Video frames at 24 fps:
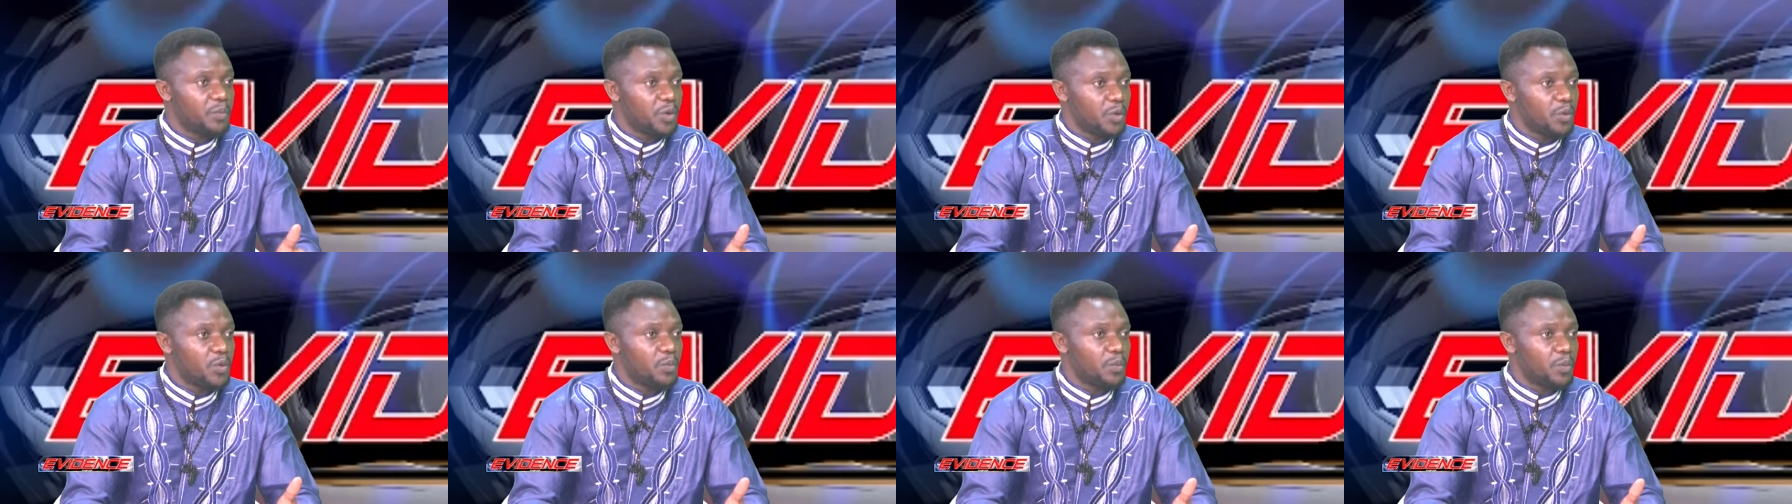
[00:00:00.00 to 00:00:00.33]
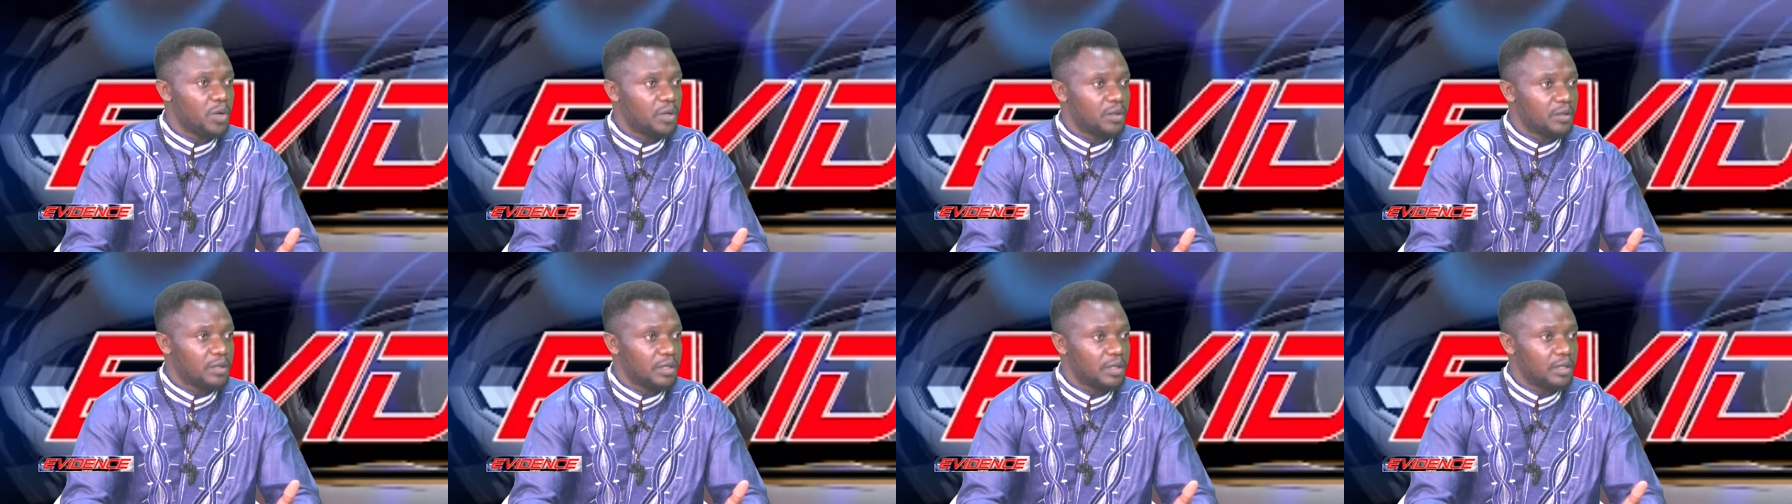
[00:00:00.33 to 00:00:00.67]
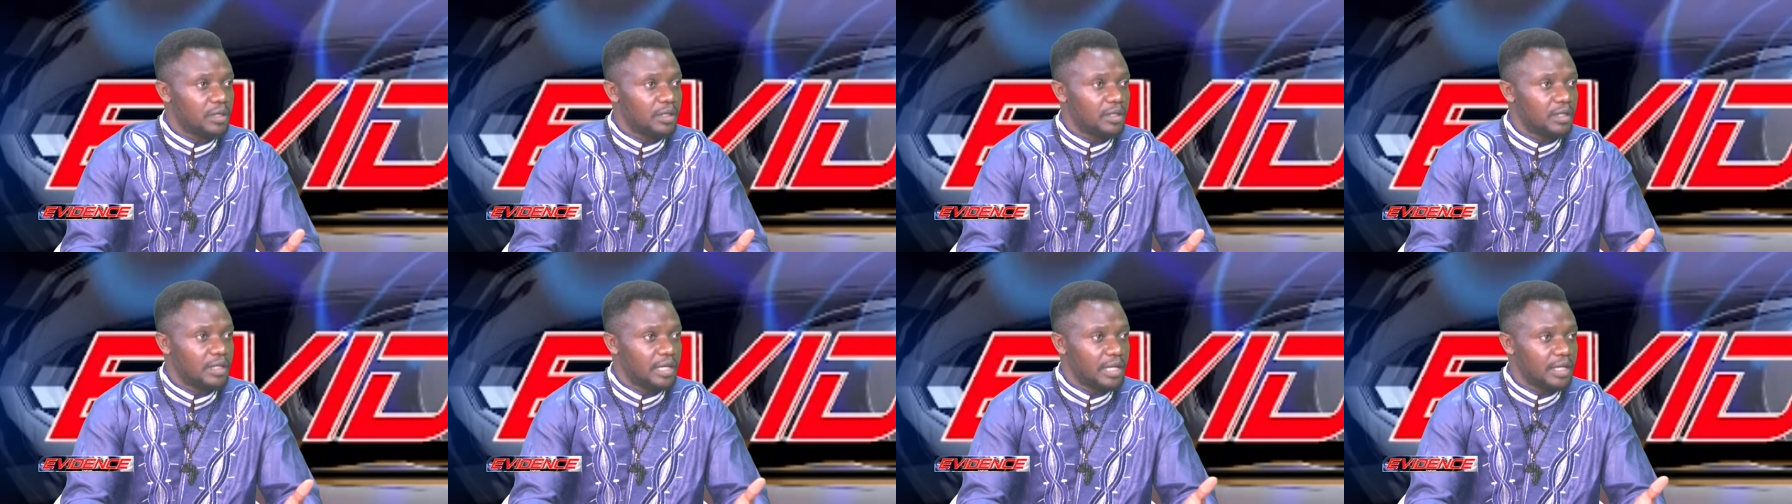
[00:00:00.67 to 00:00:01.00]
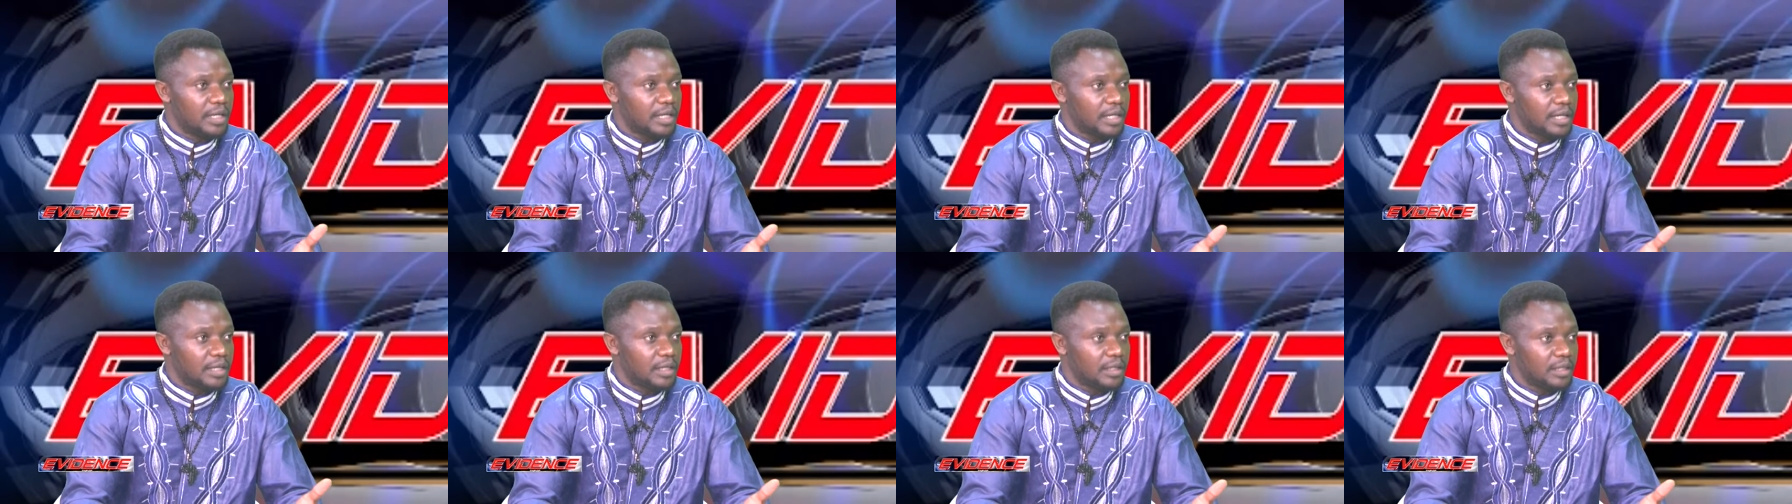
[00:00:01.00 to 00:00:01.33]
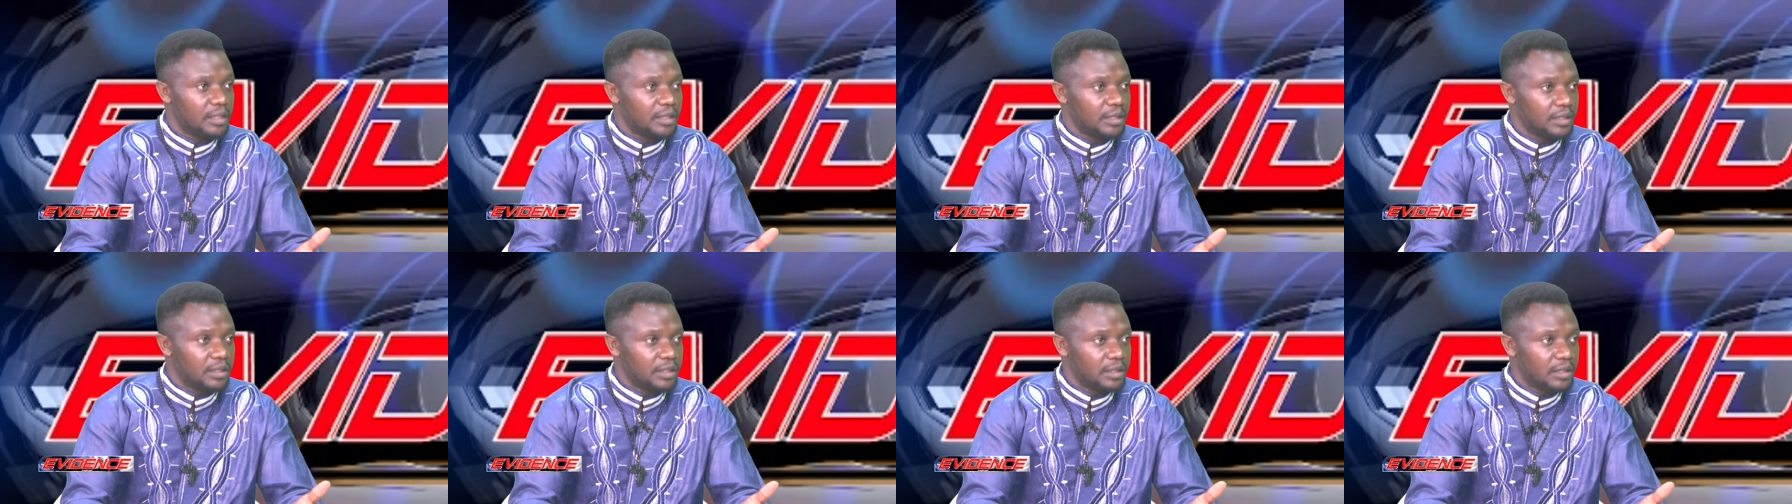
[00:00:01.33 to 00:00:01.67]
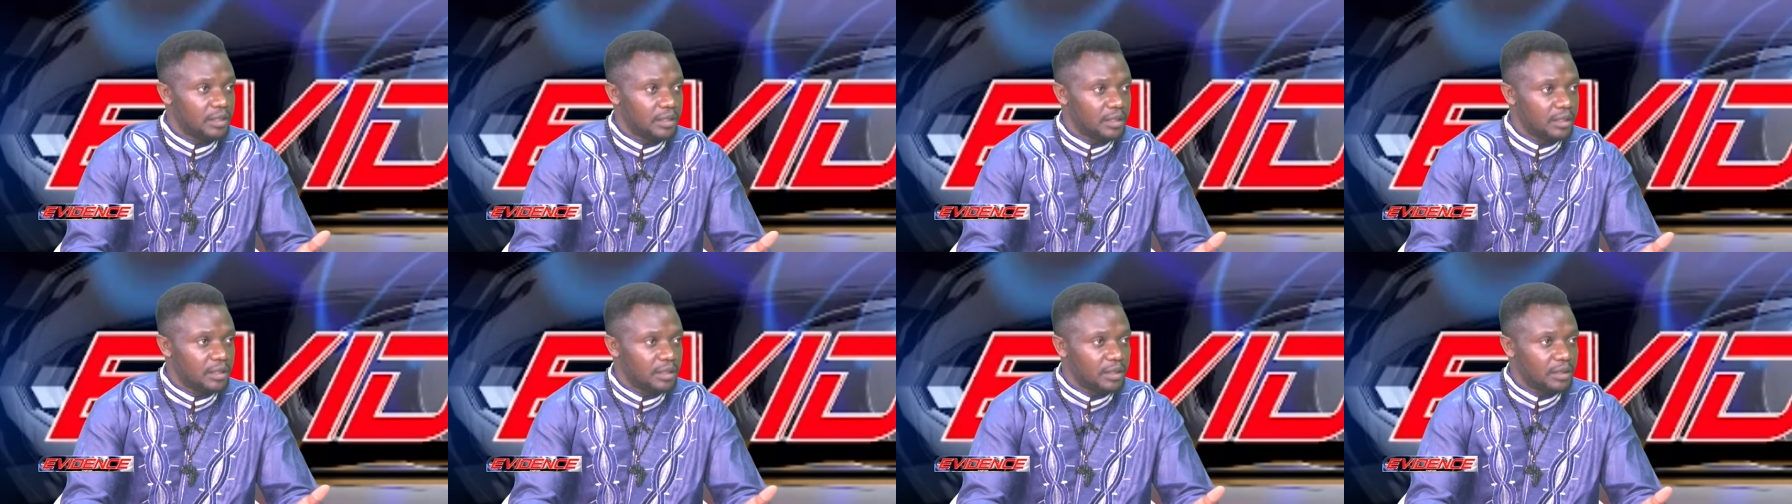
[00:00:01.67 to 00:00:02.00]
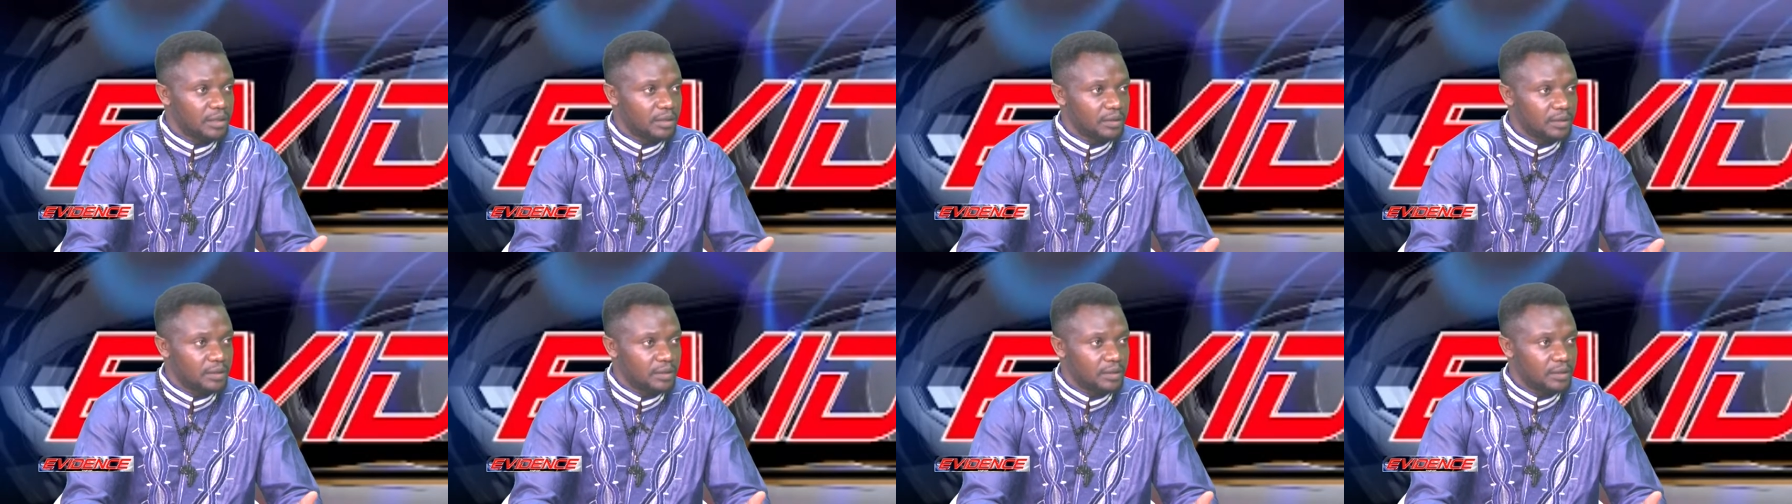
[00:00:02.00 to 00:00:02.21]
Ngengafac